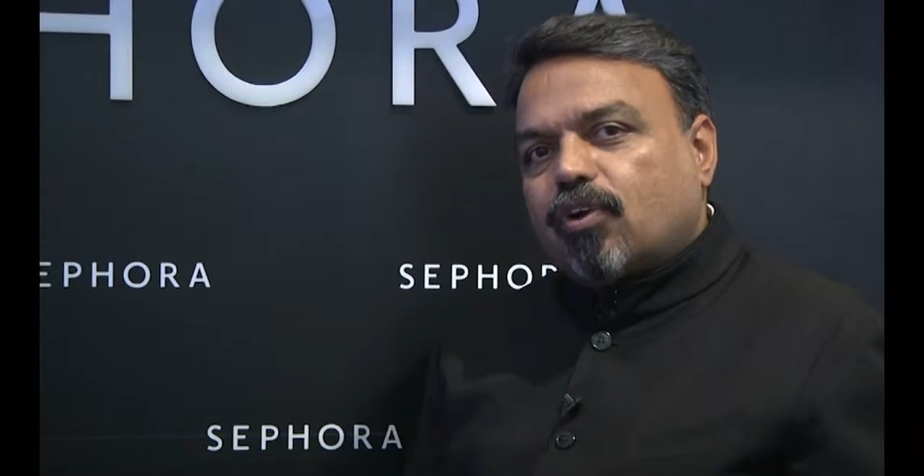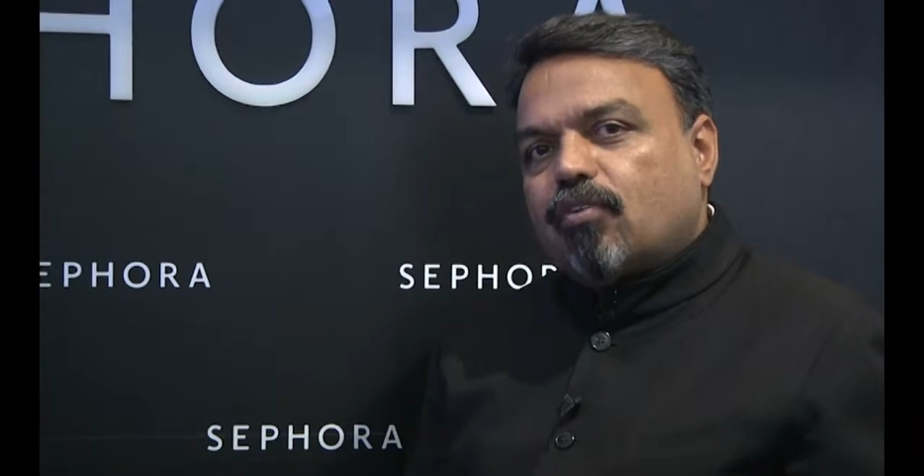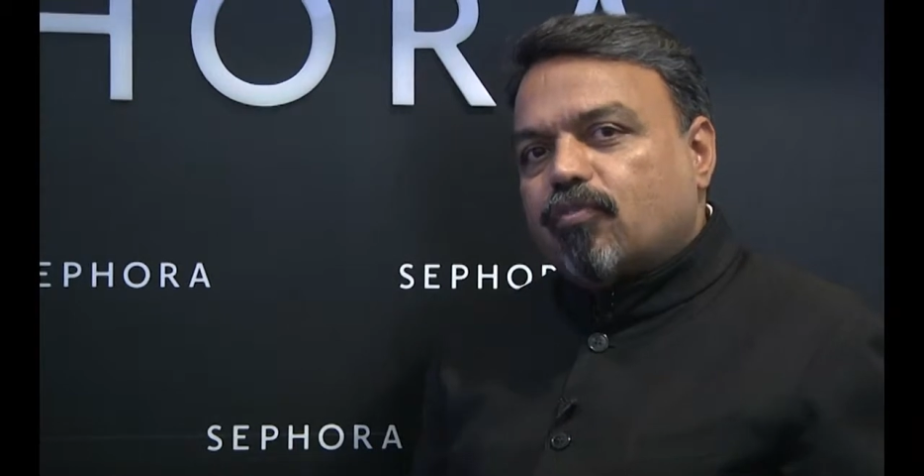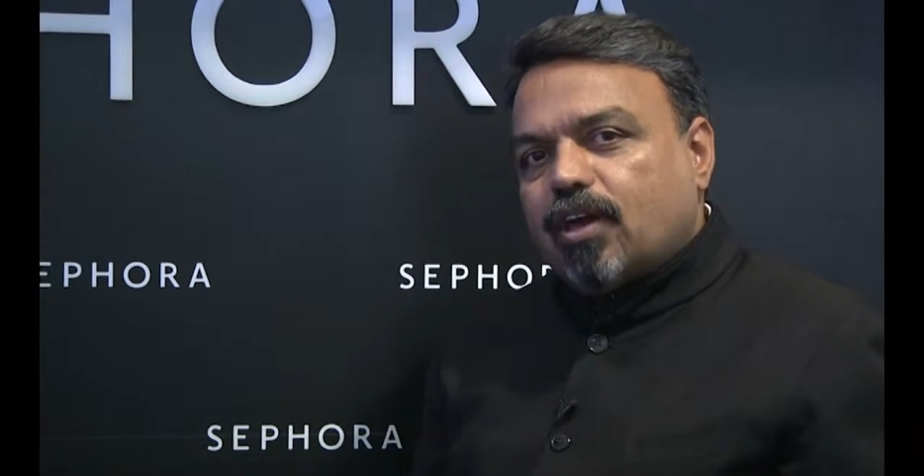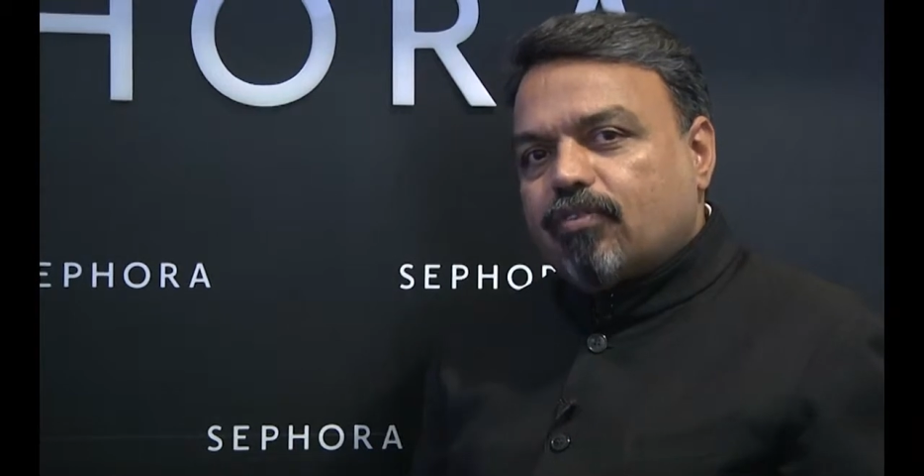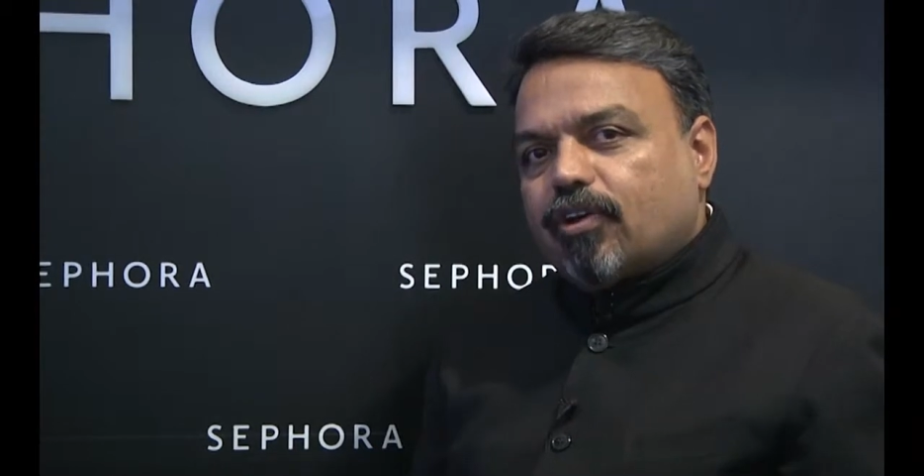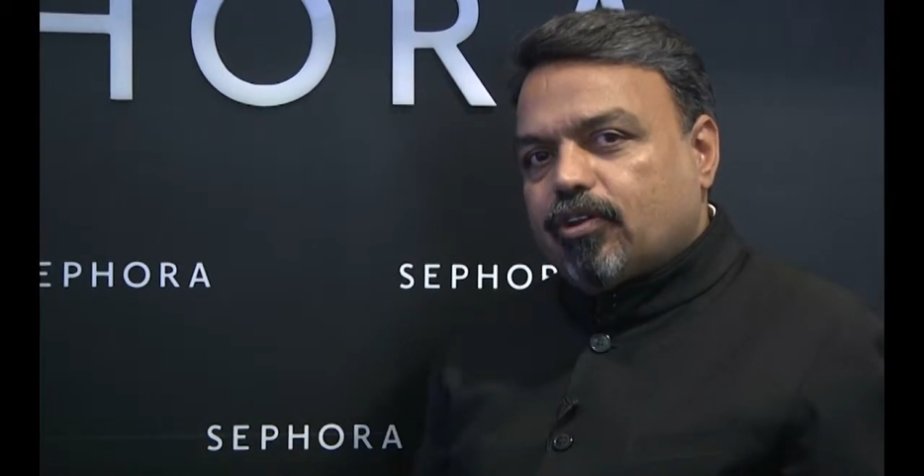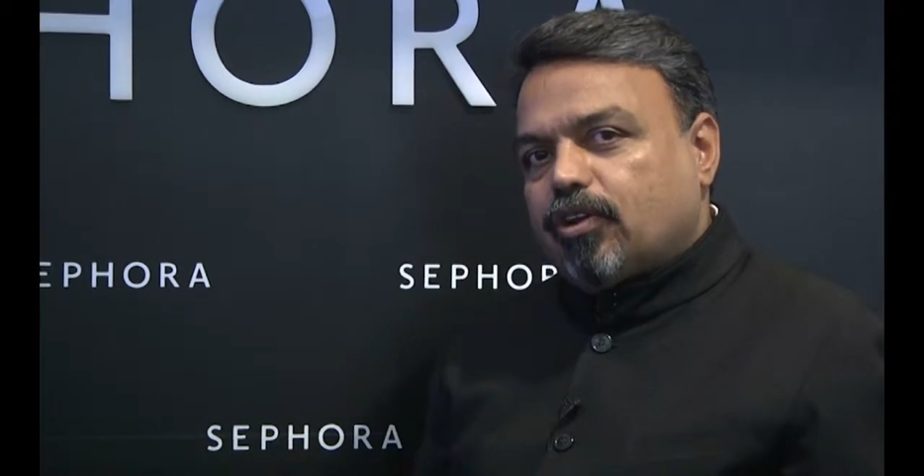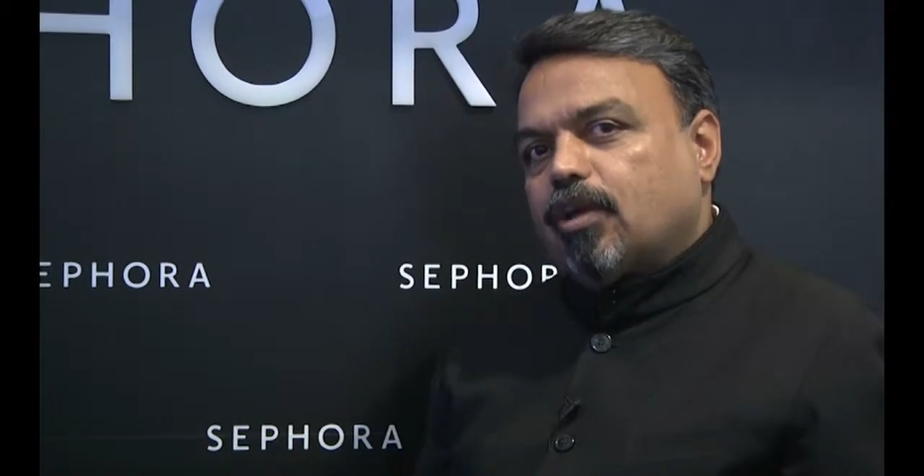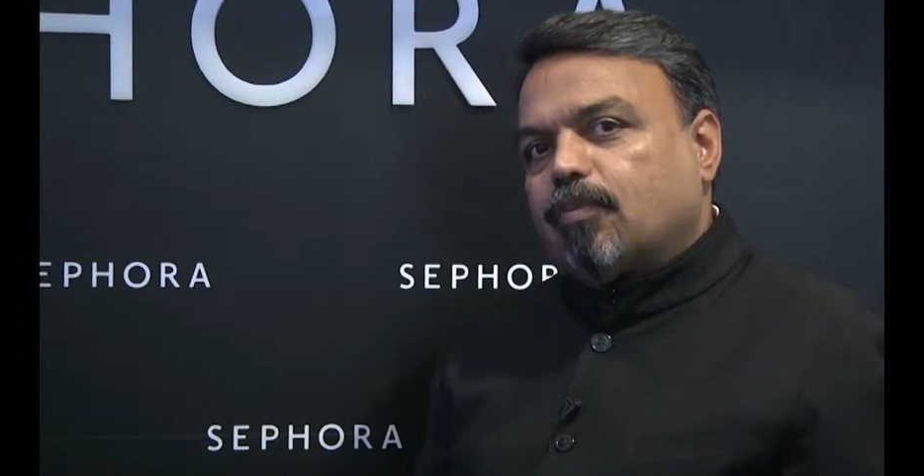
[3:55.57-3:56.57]
for a very, very
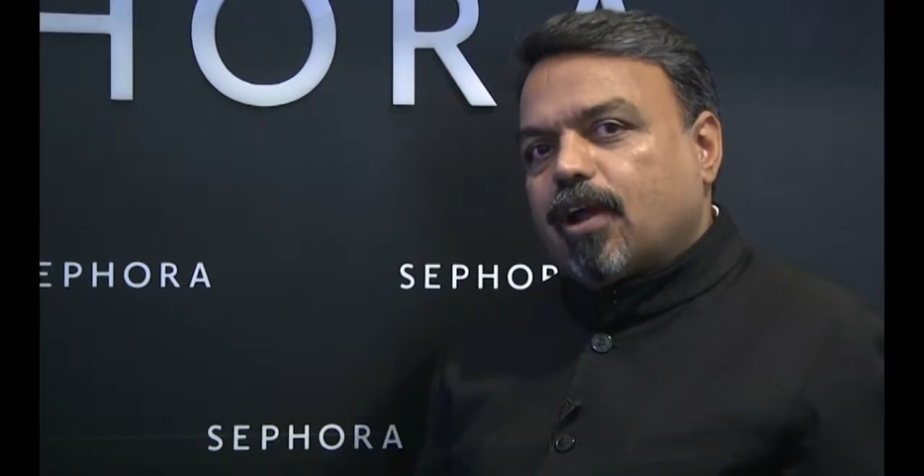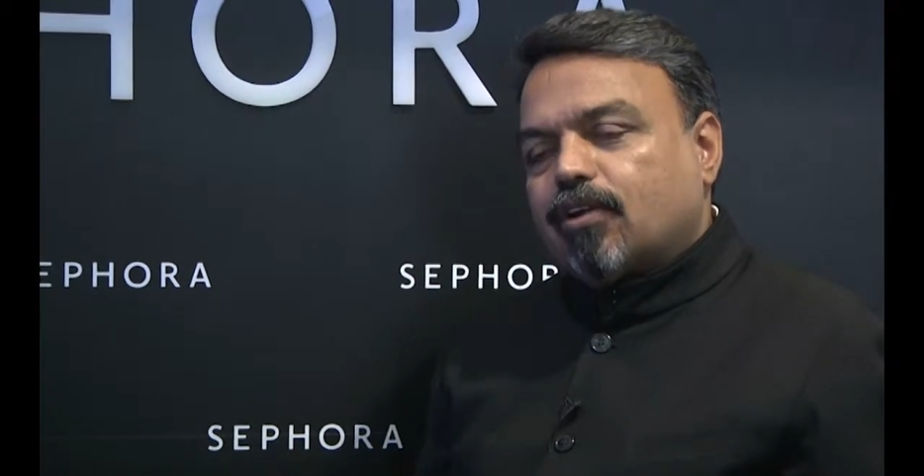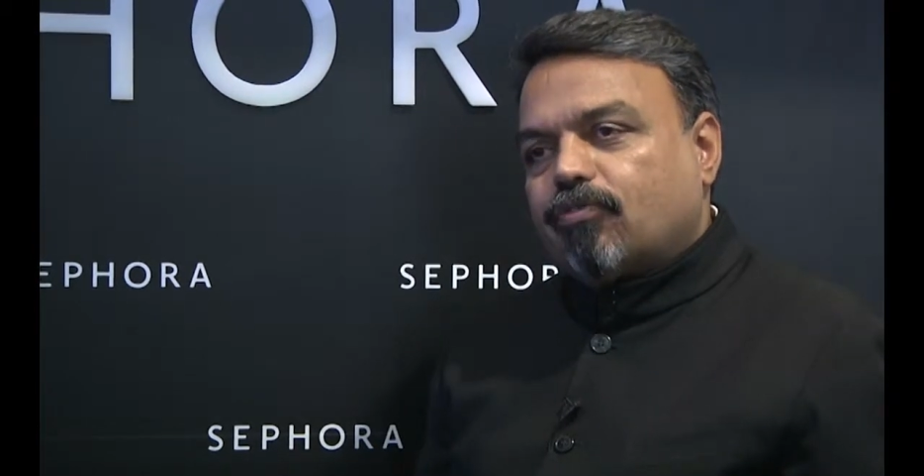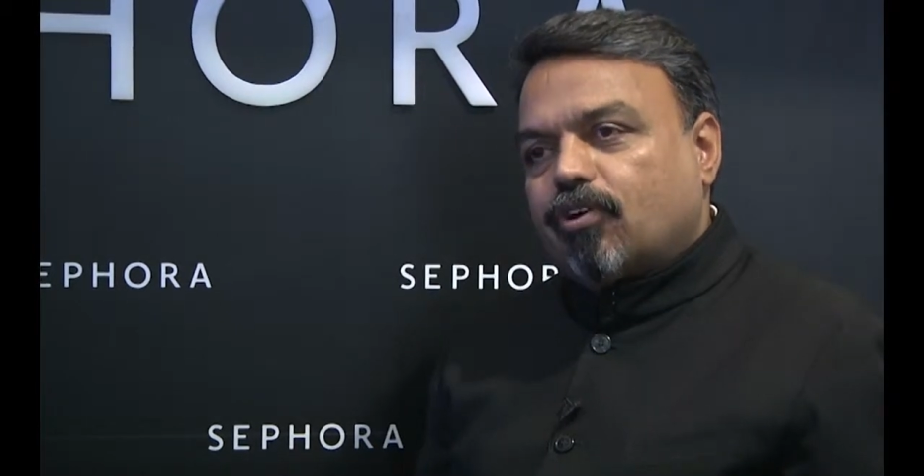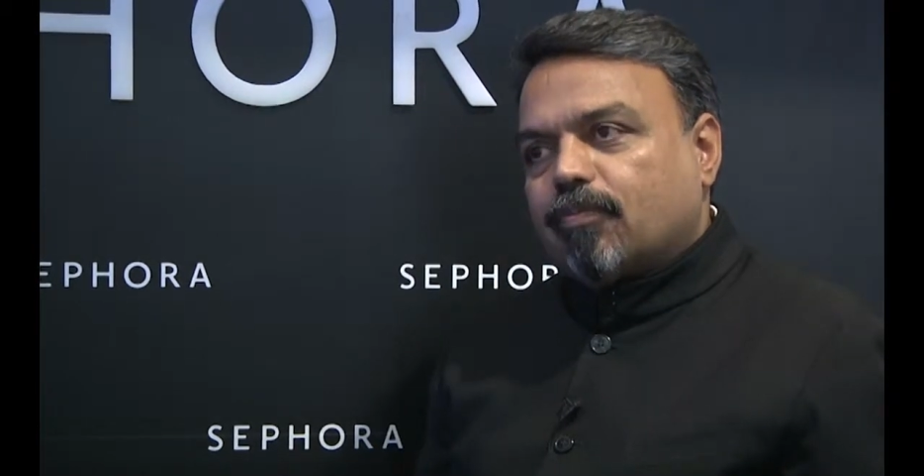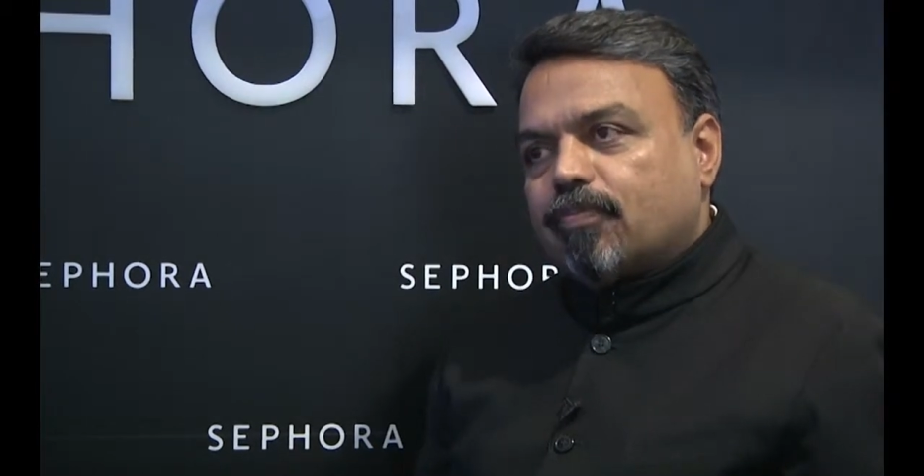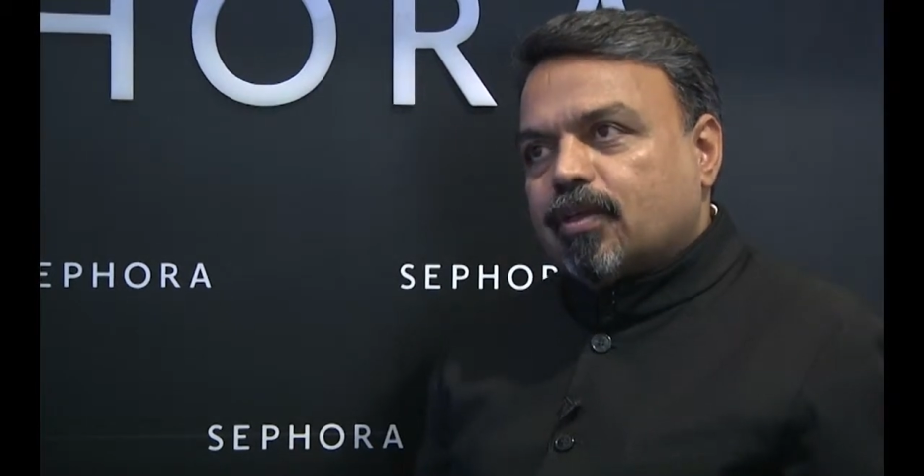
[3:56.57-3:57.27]
unique platform.